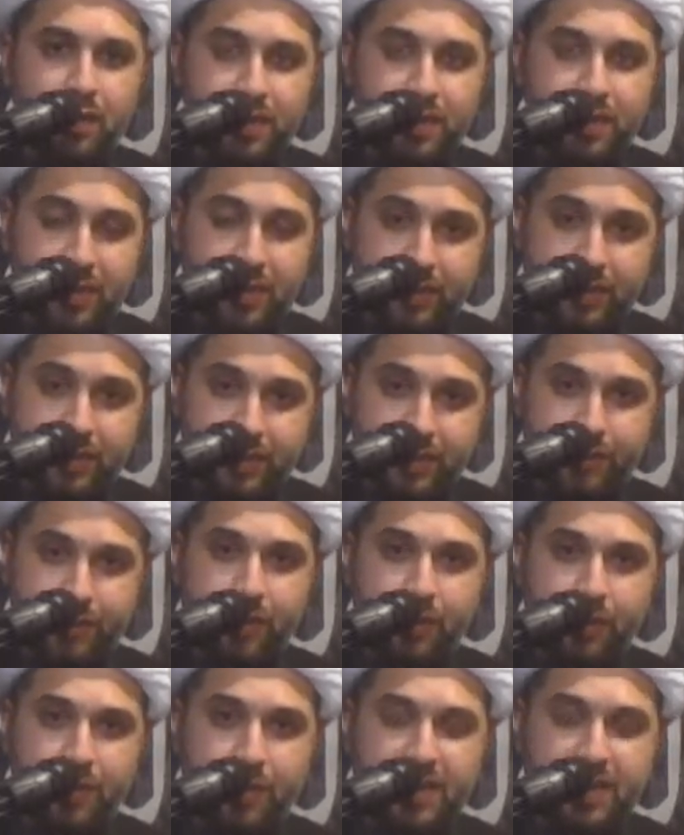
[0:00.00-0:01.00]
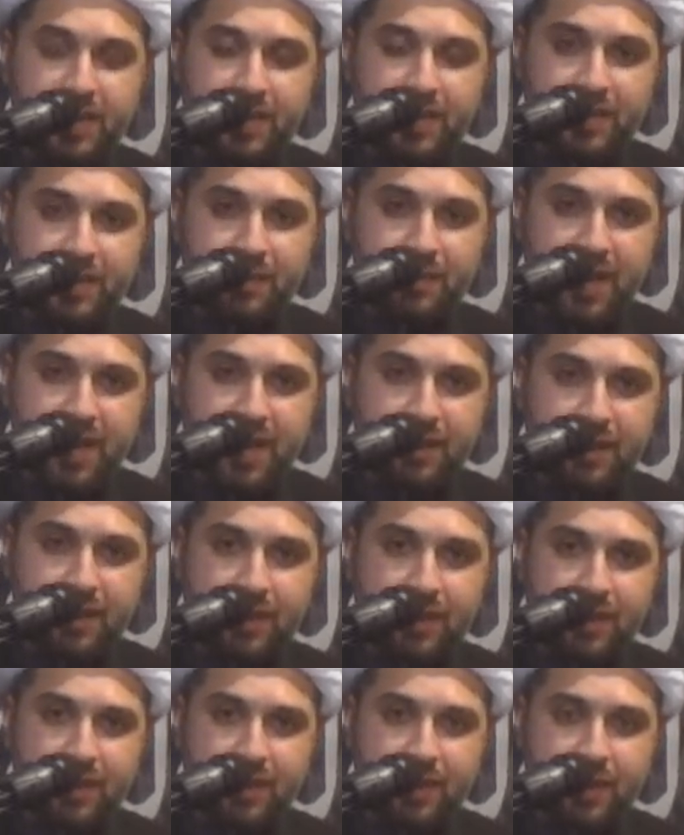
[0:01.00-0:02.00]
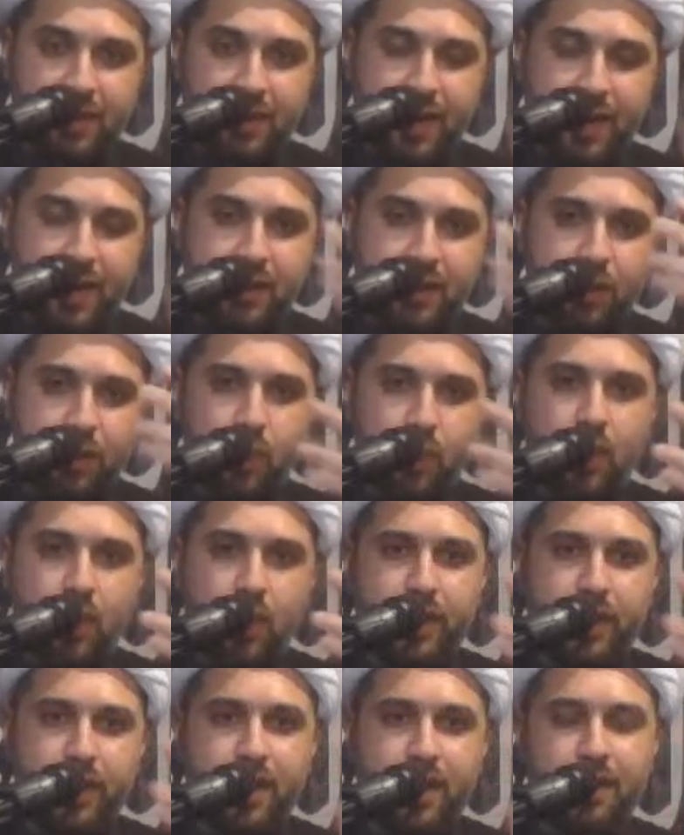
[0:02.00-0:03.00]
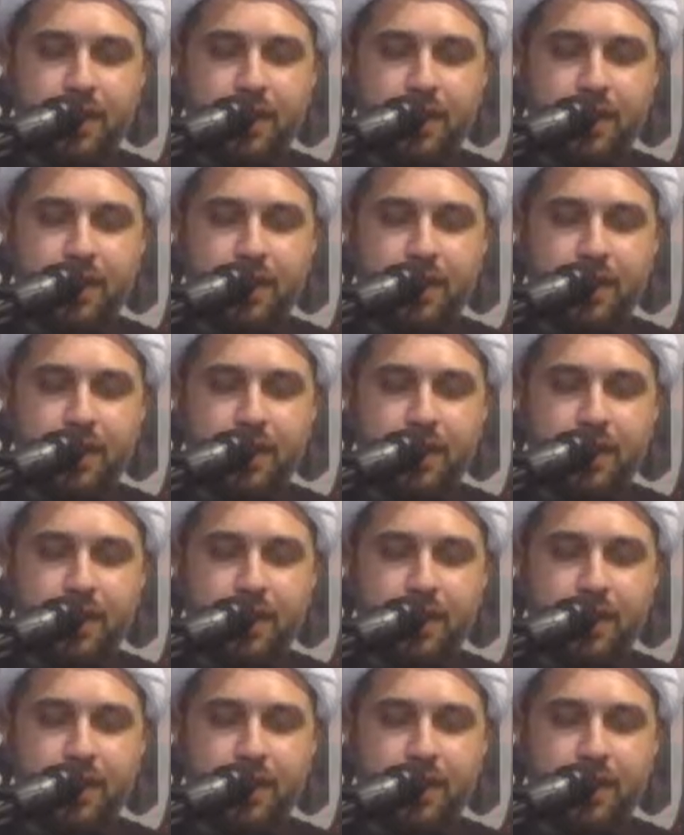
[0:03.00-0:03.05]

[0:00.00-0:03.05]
successful businessman, and a warrior.